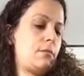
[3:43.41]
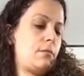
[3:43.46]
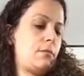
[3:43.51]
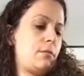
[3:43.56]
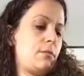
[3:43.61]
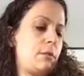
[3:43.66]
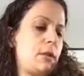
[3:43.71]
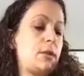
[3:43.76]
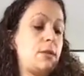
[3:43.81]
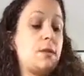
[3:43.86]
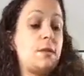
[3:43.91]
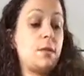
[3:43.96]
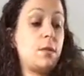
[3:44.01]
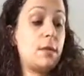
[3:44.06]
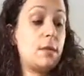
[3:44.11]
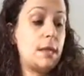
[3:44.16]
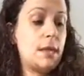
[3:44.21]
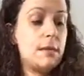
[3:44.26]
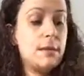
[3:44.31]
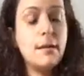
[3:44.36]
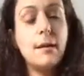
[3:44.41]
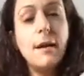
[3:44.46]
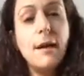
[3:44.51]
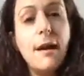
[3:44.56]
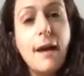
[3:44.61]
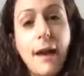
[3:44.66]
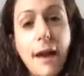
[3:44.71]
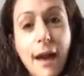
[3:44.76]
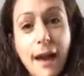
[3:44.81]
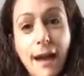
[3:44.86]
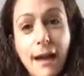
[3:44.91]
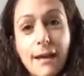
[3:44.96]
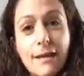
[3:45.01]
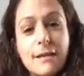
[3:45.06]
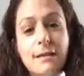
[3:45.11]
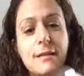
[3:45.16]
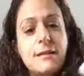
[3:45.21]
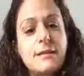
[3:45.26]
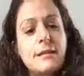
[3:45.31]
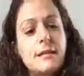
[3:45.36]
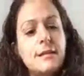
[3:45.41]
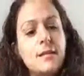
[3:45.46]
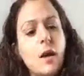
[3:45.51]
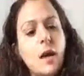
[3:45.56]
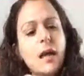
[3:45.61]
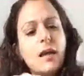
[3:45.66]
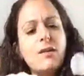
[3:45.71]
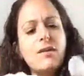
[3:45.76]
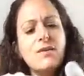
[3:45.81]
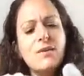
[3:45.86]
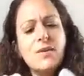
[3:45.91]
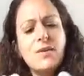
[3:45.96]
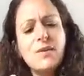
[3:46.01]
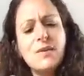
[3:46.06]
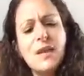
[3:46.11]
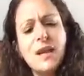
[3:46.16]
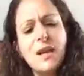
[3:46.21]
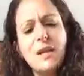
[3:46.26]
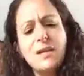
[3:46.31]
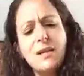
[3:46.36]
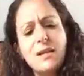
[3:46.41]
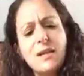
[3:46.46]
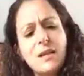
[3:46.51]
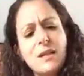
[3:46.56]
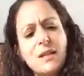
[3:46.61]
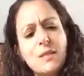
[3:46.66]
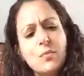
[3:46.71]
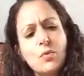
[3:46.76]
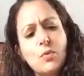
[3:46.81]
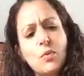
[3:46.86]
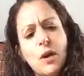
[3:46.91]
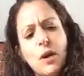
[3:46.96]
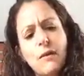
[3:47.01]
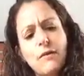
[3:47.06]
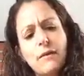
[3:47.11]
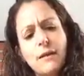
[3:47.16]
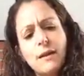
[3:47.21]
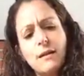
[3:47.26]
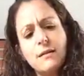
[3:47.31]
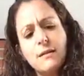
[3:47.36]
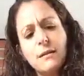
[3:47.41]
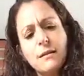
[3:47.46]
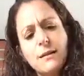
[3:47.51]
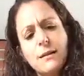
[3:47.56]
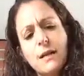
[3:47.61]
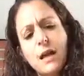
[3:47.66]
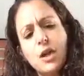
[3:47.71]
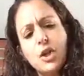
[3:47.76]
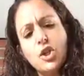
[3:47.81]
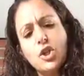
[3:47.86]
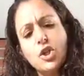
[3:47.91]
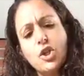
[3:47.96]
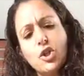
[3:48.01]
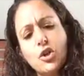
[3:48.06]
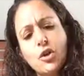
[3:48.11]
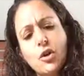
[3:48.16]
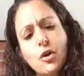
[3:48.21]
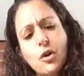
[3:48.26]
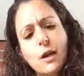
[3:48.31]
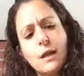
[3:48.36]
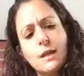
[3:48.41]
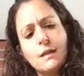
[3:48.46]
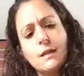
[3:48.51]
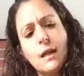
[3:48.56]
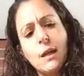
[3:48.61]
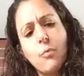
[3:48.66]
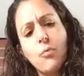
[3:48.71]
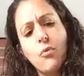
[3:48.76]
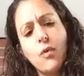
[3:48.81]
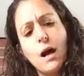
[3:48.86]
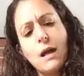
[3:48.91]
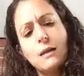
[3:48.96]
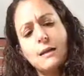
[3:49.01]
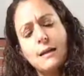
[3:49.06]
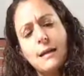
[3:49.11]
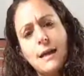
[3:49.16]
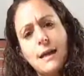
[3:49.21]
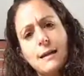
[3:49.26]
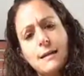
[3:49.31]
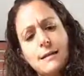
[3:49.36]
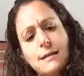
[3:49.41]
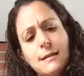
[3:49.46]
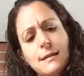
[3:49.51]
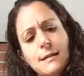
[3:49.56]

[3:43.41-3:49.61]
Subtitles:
That's so it says. And so I also use like a teaspoon of it. It's not sugar. It's not processed.